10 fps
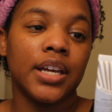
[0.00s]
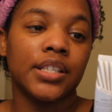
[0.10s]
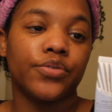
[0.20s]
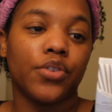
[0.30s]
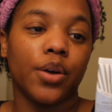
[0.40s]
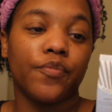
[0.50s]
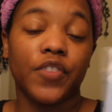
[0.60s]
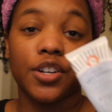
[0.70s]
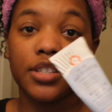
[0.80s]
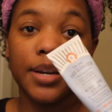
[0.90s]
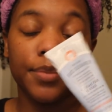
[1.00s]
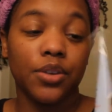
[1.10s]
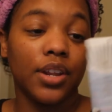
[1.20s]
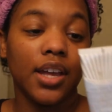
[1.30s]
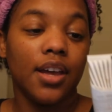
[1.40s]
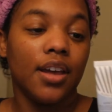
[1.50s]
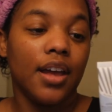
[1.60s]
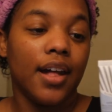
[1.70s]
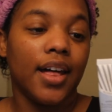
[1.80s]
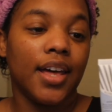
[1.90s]
It's from First Aid Beauty,
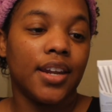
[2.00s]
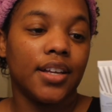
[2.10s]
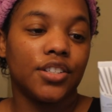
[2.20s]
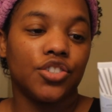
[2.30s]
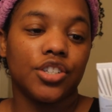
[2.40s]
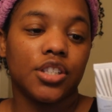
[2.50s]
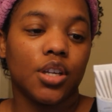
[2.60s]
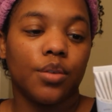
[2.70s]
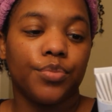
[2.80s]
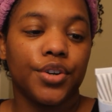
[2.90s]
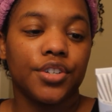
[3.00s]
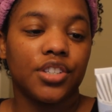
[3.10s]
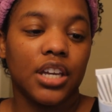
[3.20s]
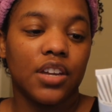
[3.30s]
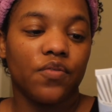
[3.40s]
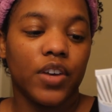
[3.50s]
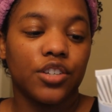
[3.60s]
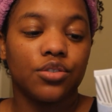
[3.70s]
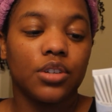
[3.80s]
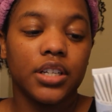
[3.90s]
and it's just the Pure Skin
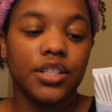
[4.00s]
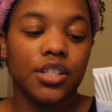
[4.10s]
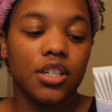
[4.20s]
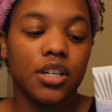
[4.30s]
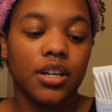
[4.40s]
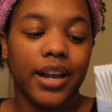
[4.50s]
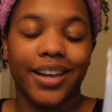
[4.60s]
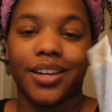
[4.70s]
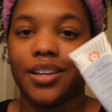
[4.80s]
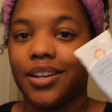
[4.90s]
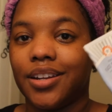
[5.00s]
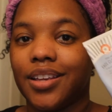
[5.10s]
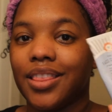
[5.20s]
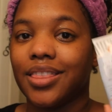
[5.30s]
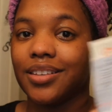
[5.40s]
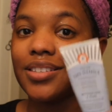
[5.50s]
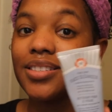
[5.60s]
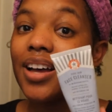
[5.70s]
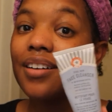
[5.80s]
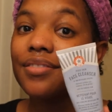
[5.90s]
Facial Cleanser, and the
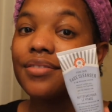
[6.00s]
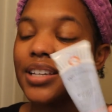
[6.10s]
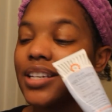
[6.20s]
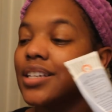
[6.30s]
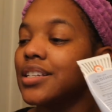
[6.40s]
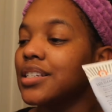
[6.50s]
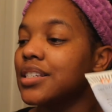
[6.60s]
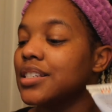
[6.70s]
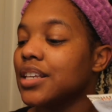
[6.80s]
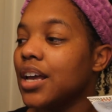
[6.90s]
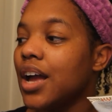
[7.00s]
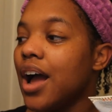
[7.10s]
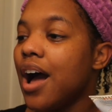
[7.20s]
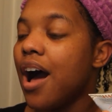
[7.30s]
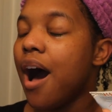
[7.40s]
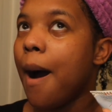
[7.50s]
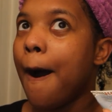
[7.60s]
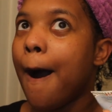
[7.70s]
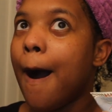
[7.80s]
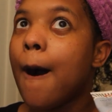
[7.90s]
stuff is
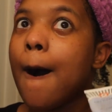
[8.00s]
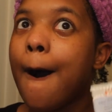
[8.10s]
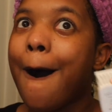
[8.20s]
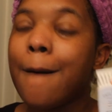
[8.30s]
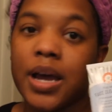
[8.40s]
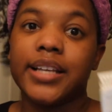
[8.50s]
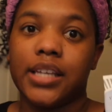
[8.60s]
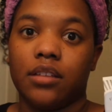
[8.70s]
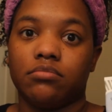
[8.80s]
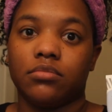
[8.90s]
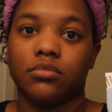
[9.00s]
amazing.